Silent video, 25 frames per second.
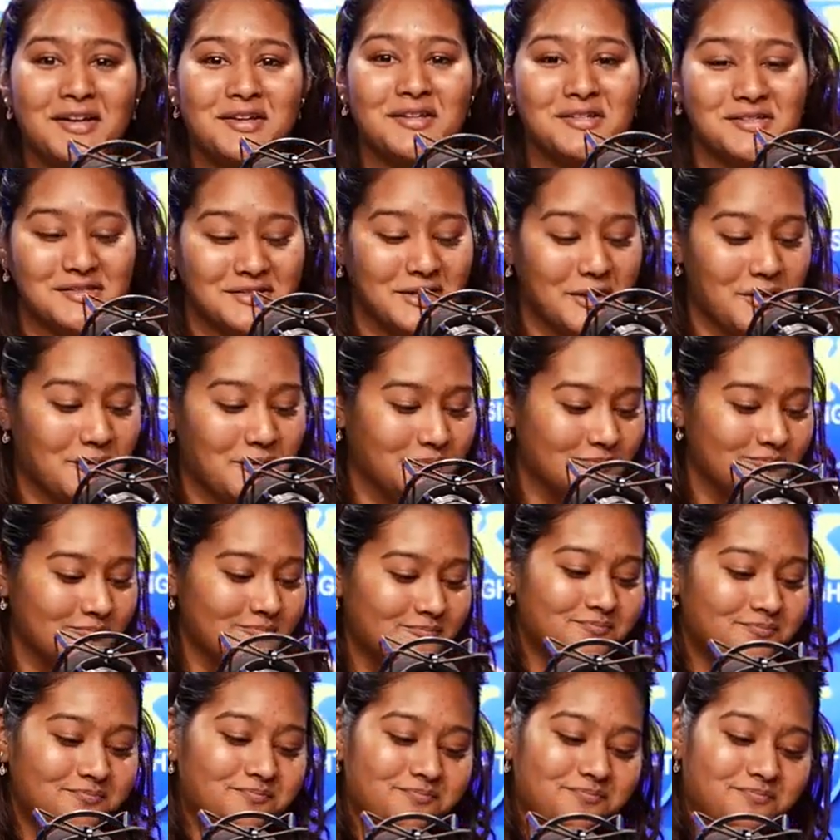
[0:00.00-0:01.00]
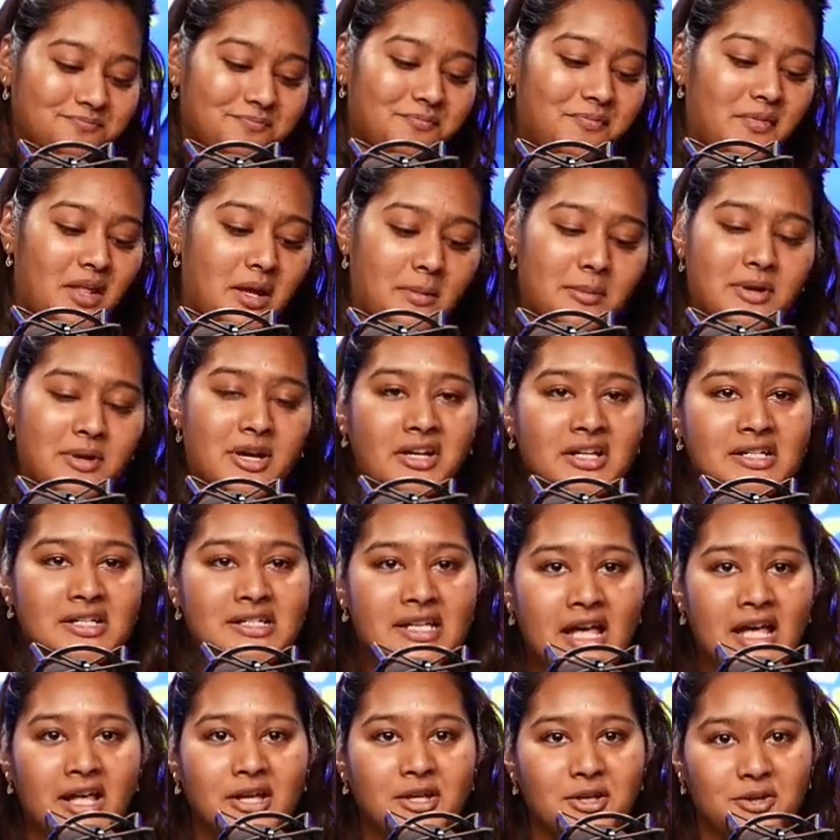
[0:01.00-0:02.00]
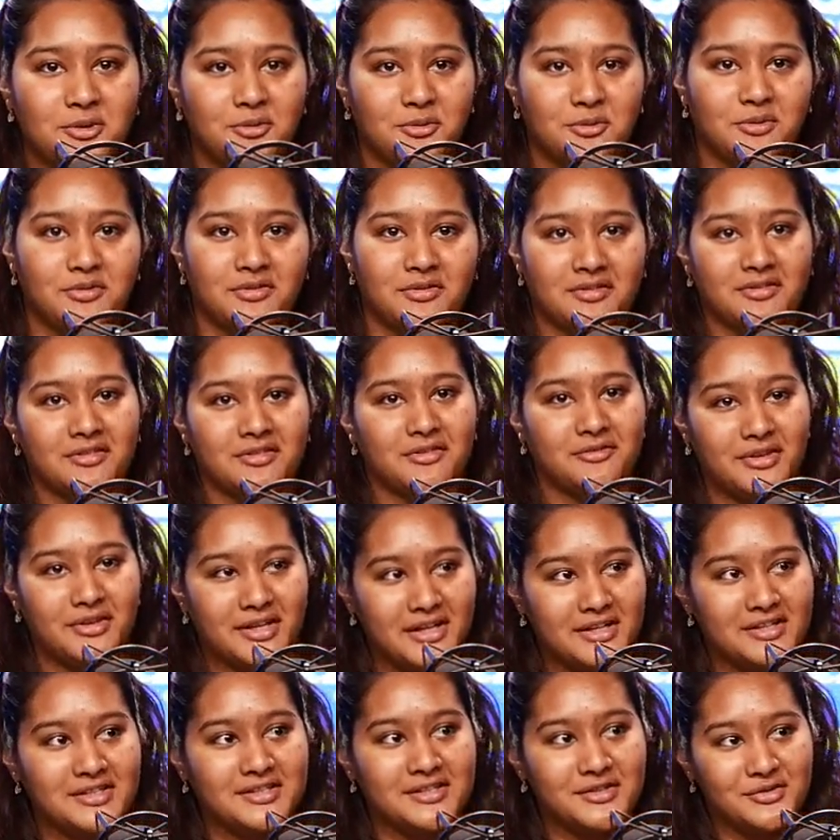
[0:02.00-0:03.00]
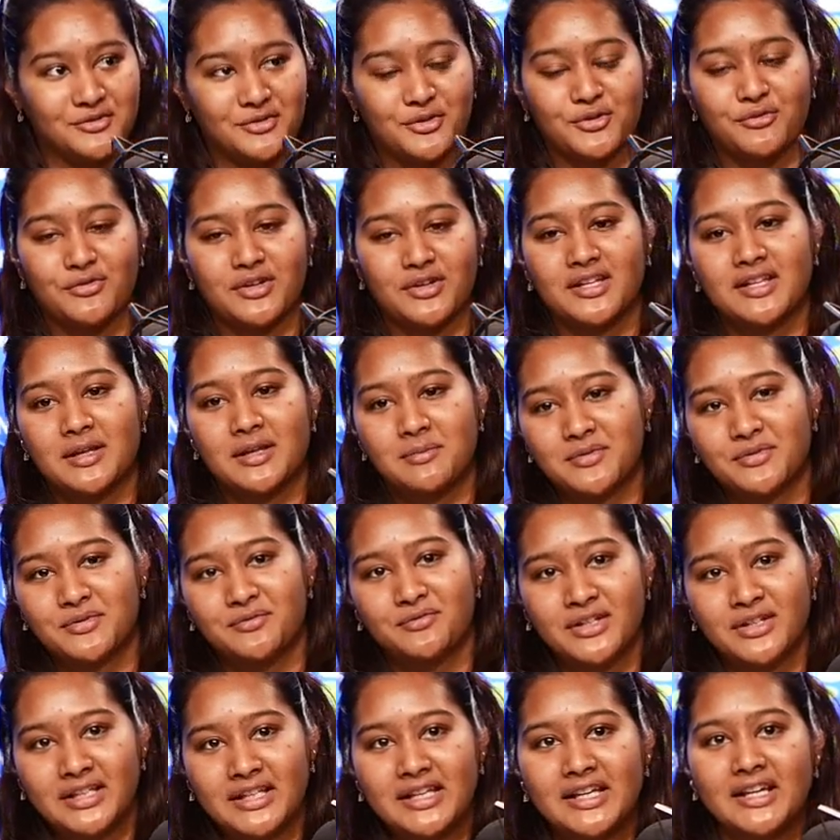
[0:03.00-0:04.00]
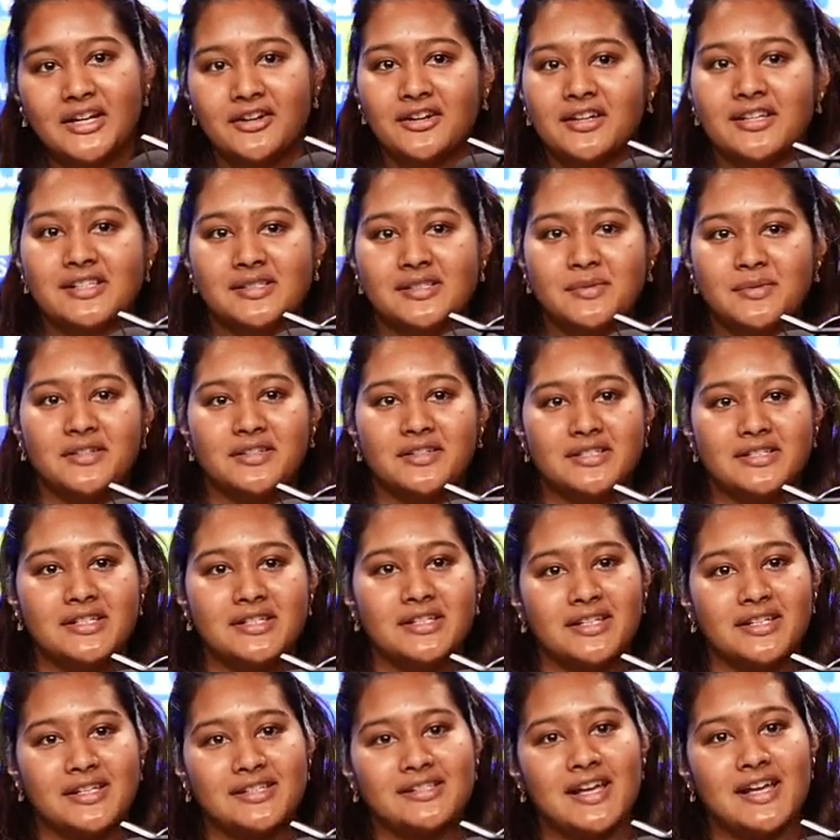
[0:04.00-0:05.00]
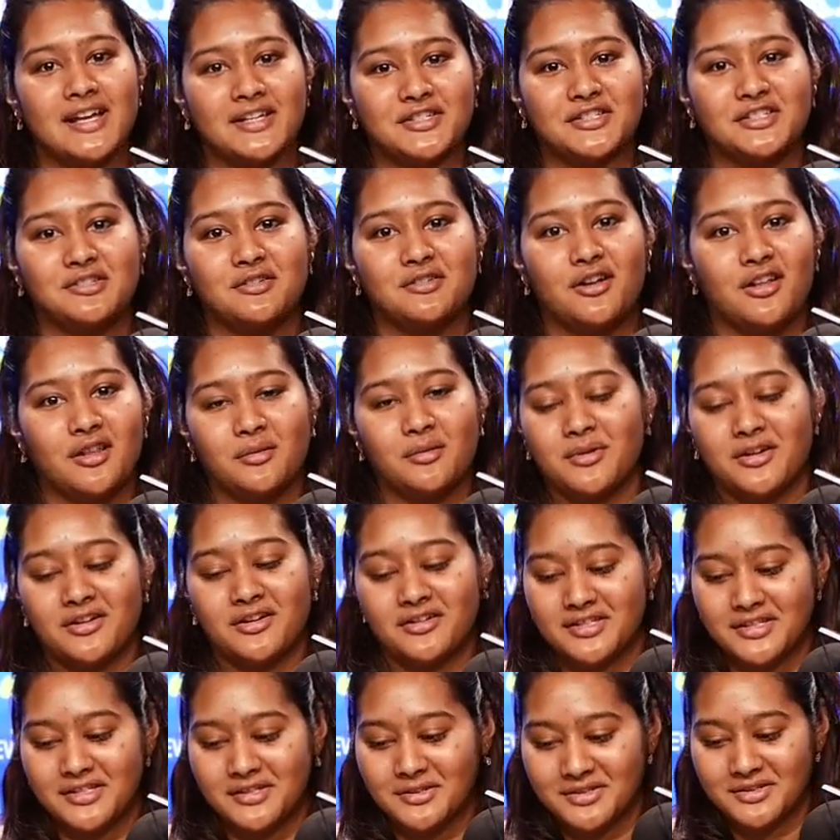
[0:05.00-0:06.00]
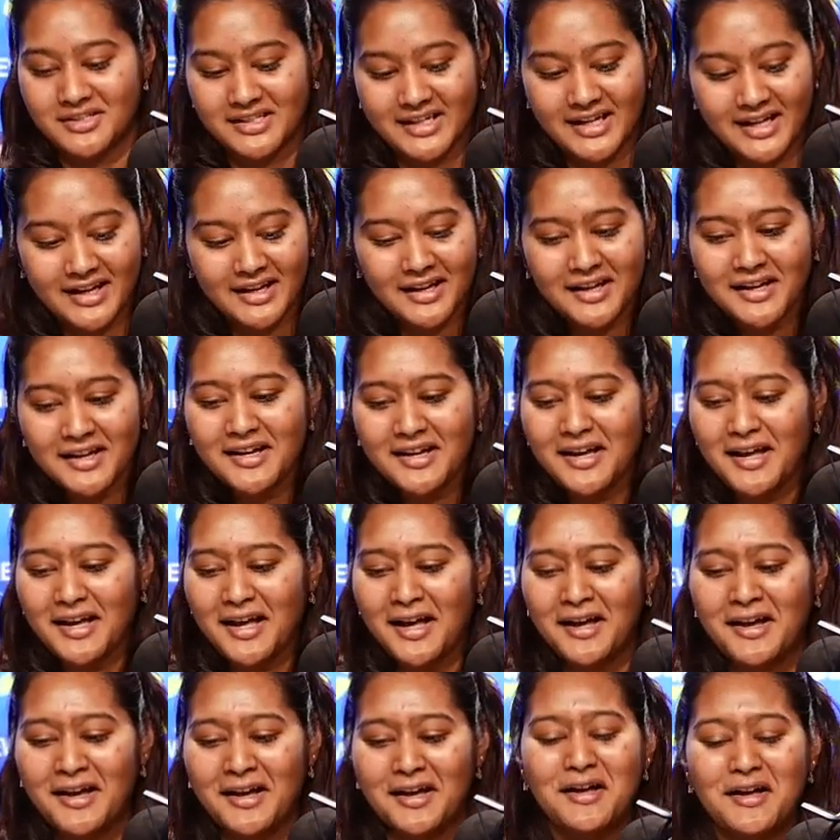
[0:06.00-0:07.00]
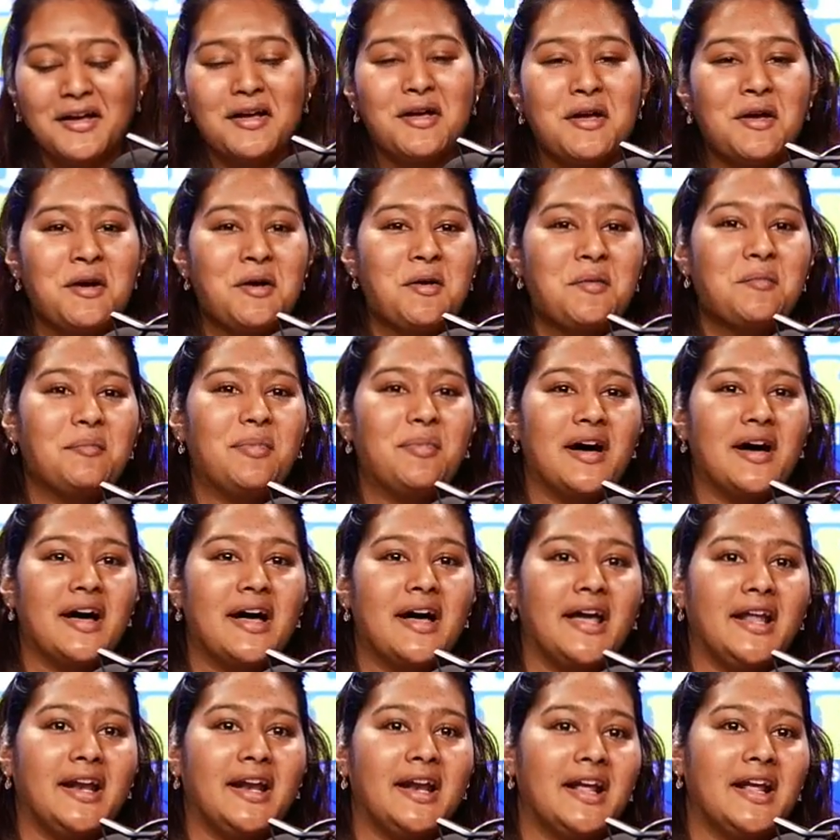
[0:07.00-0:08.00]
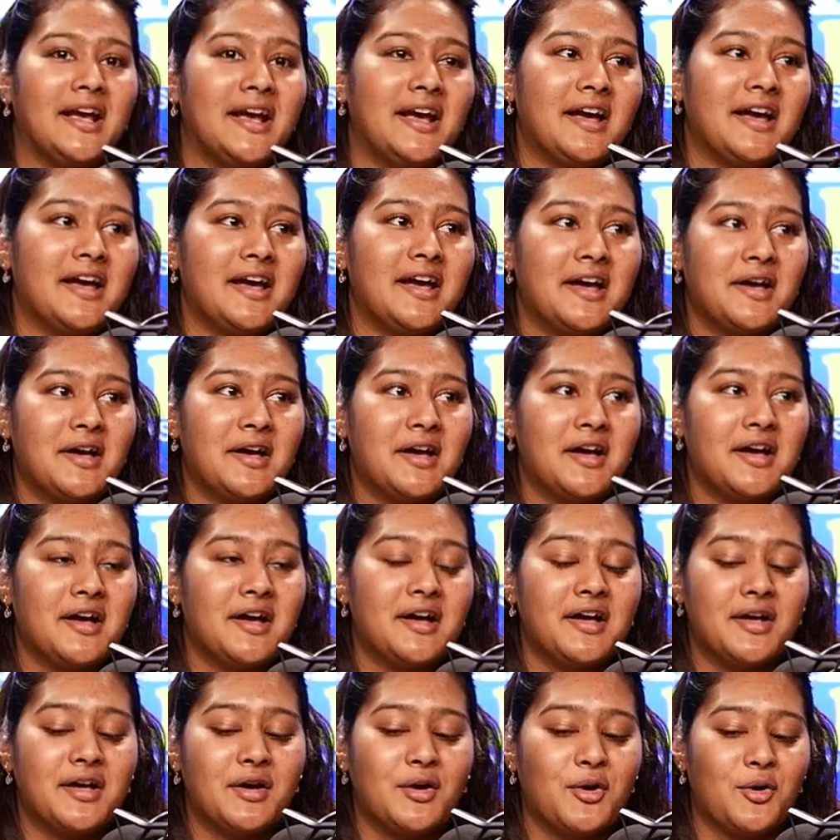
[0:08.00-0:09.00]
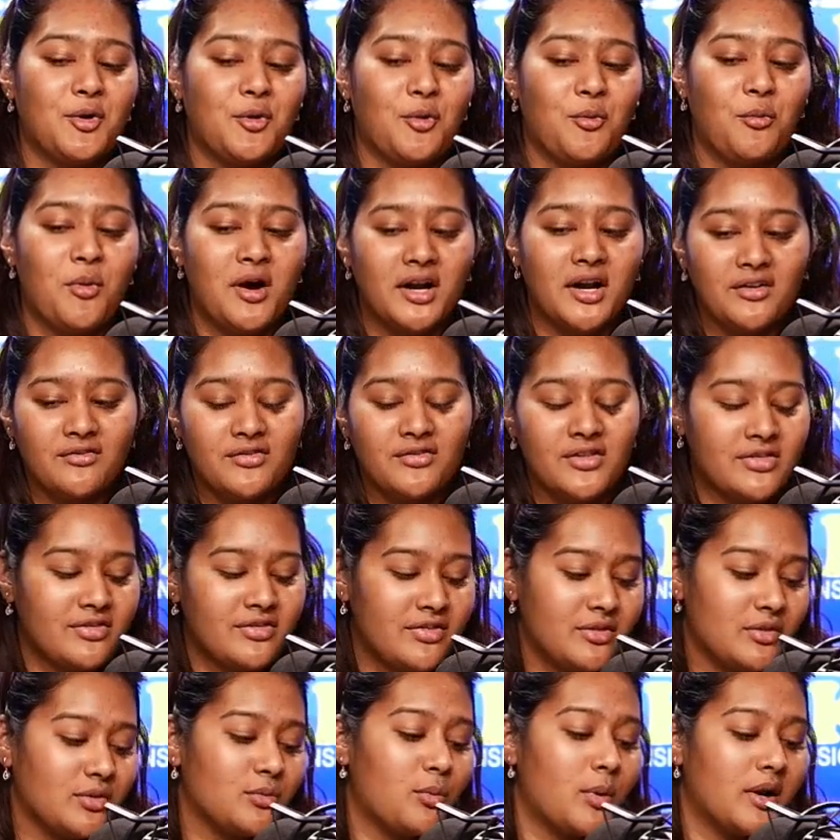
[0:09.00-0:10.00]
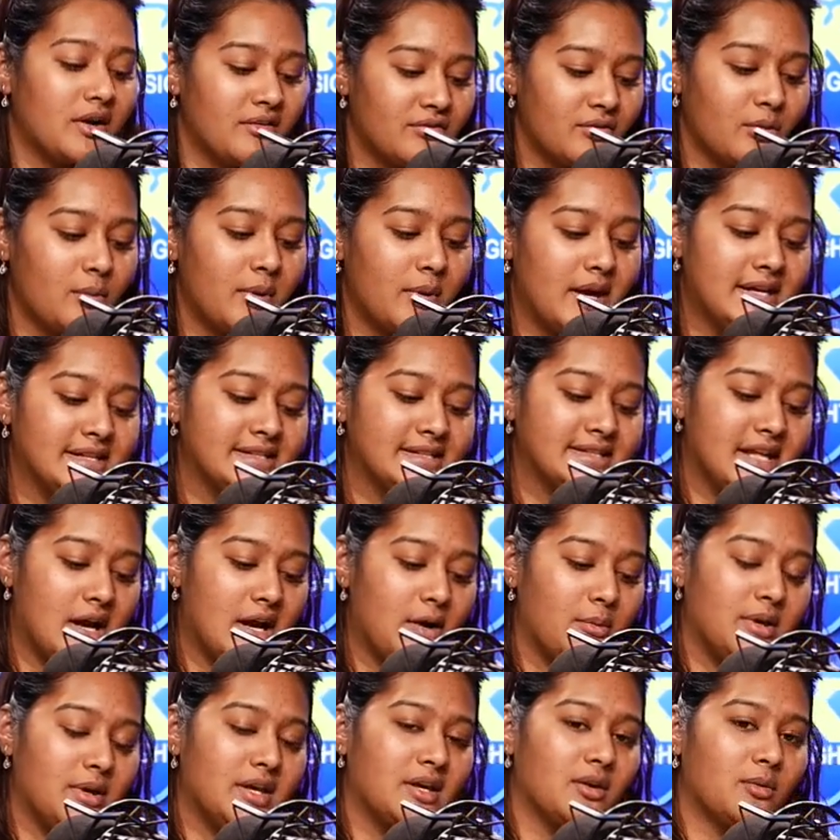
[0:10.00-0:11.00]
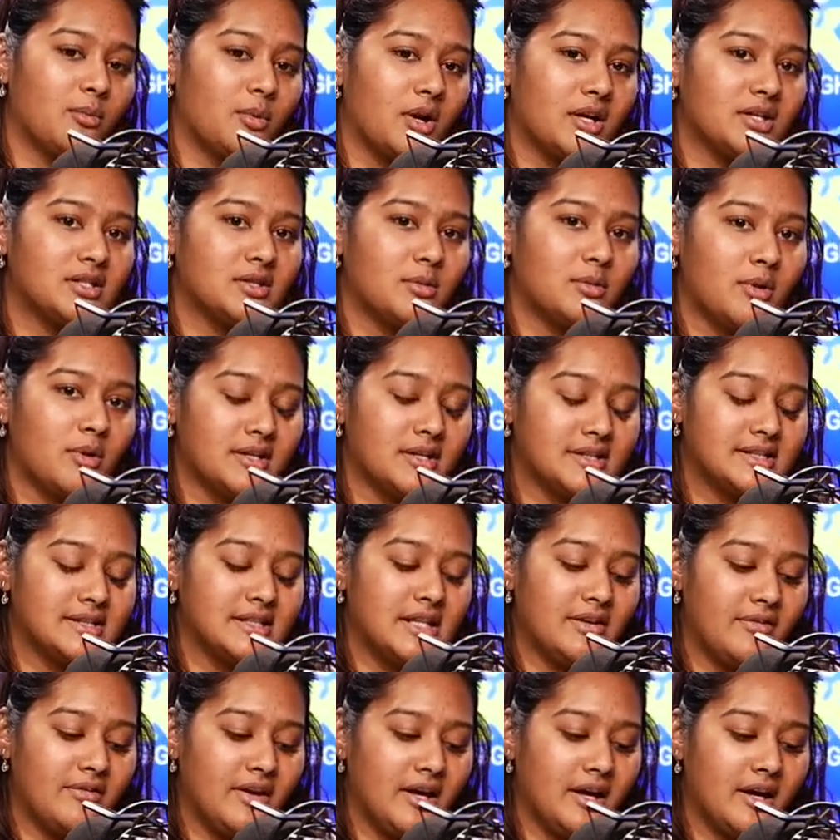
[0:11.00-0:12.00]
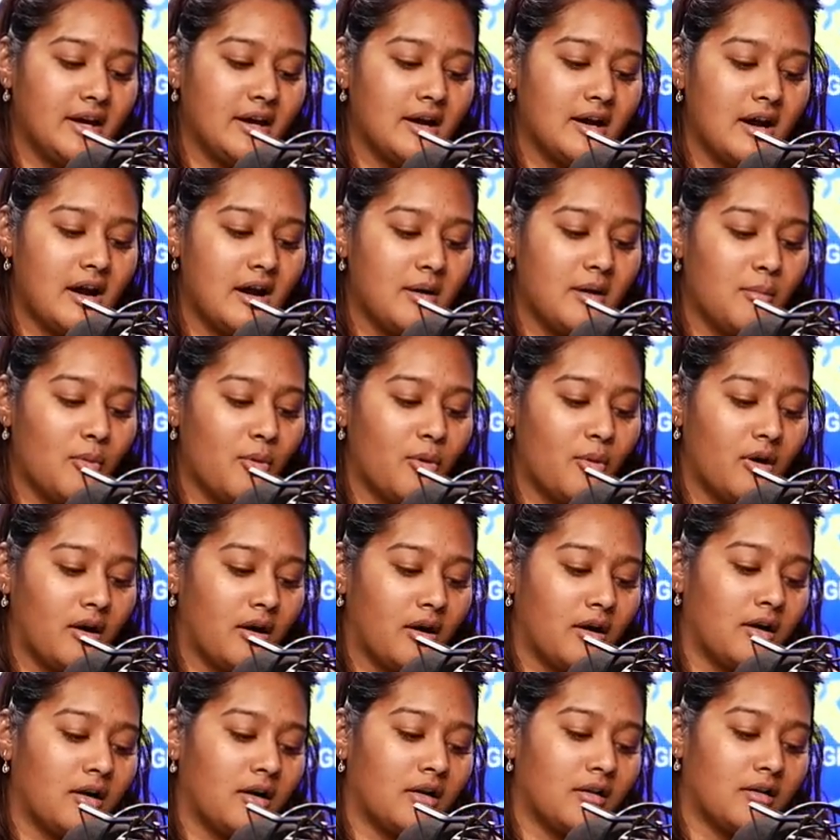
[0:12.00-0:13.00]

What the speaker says: So, I'm here to tell you I'm really here to spill the tea. That's actually all I'm here to do today. But one of the ways that we can work towards living a more